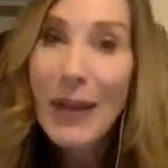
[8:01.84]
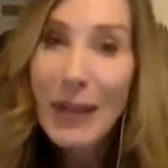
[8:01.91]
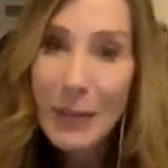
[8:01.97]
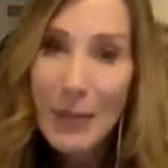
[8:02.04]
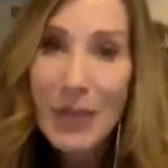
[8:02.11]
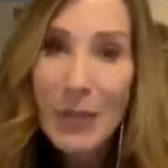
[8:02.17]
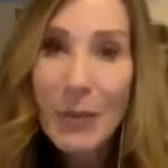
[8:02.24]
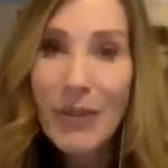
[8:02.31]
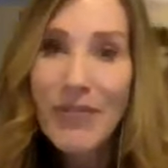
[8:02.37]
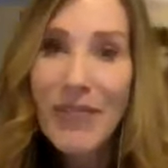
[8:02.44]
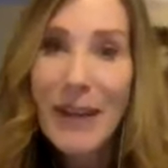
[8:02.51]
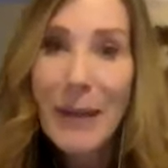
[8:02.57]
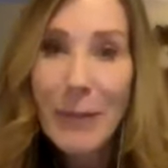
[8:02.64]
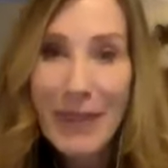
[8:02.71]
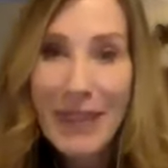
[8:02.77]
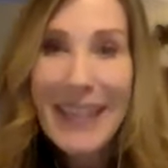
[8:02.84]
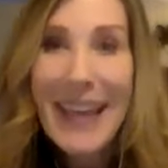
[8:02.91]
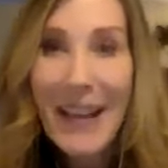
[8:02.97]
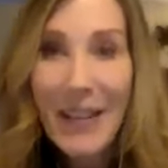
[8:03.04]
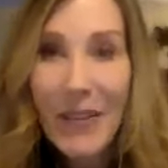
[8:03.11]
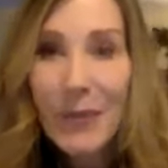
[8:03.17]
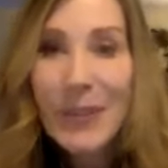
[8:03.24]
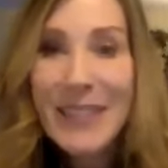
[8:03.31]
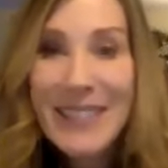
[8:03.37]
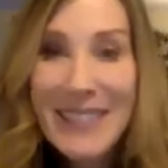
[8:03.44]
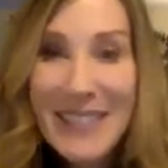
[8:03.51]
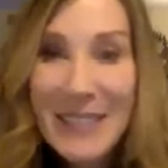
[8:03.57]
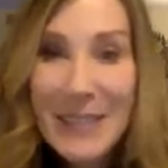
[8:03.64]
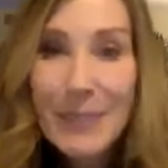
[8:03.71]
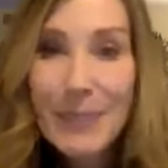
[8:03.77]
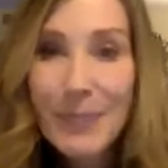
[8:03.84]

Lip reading: element to our family gatherings.